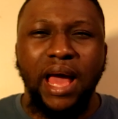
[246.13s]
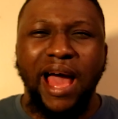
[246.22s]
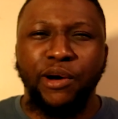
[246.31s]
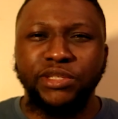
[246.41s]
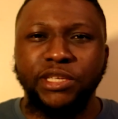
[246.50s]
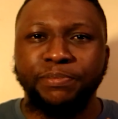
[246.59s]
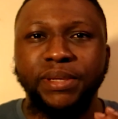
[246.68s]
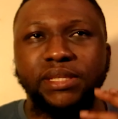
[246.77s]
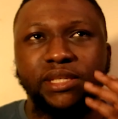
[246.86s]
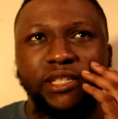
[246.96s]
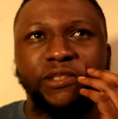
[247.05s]
I was a
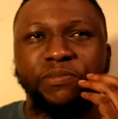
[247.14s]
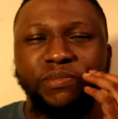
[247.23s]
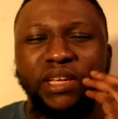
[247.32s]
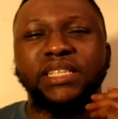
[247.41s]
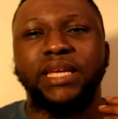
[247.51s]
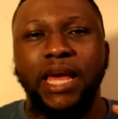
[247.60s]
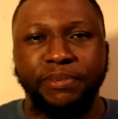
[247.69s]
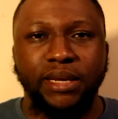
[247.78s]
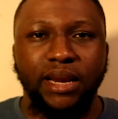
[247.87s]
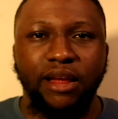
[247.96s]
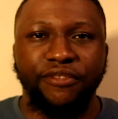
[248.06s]
bit
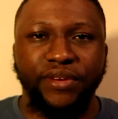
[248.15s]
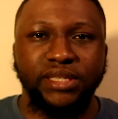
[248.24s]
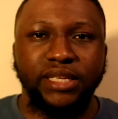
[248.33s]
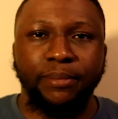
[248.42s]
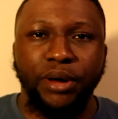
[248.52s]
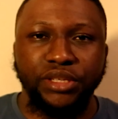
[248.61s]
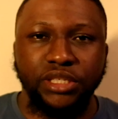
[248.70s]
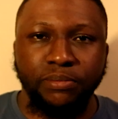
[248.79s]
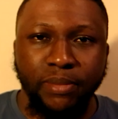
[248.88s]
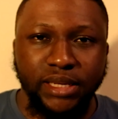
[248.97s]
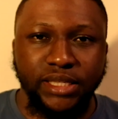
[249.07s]
skeptical at first
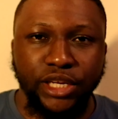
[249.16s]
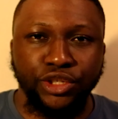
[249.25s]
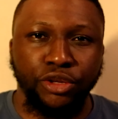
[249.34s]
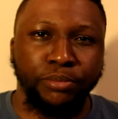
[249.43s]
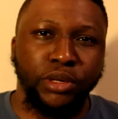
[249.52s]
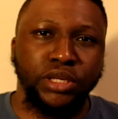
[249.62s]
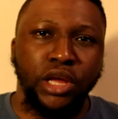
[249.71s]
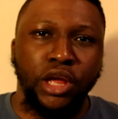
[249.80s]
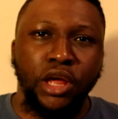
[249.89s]
about Master Shot, but